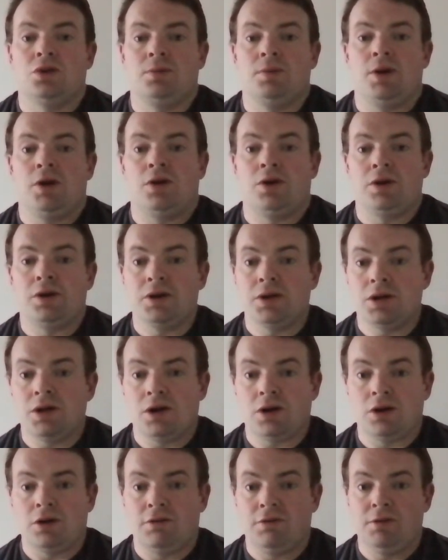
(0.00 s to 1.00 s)
be hard to
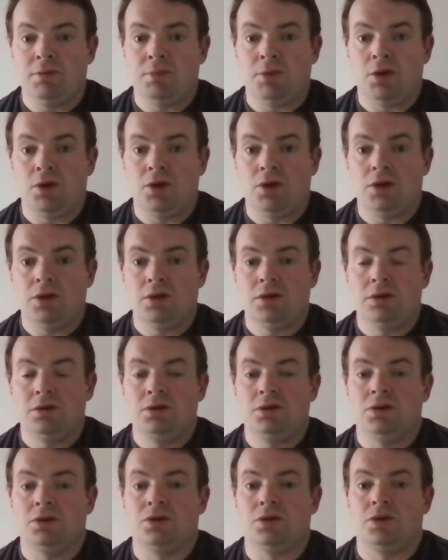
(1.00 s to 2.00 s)
knock off the ball.
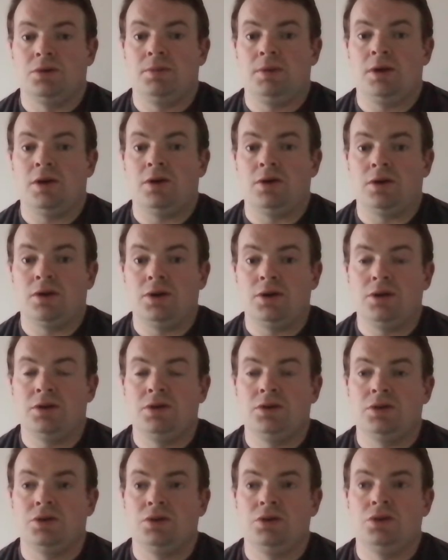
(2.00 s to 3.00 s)
You're going to be
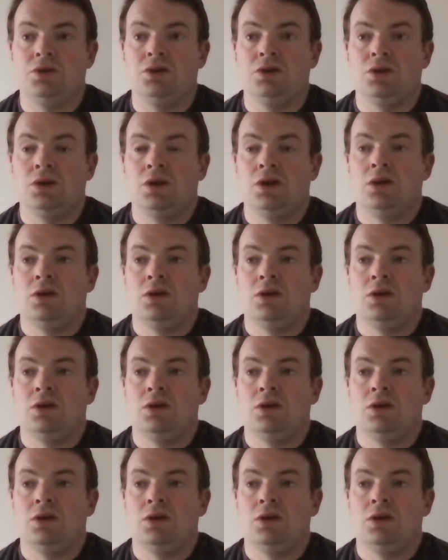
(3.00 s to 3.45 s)
hard to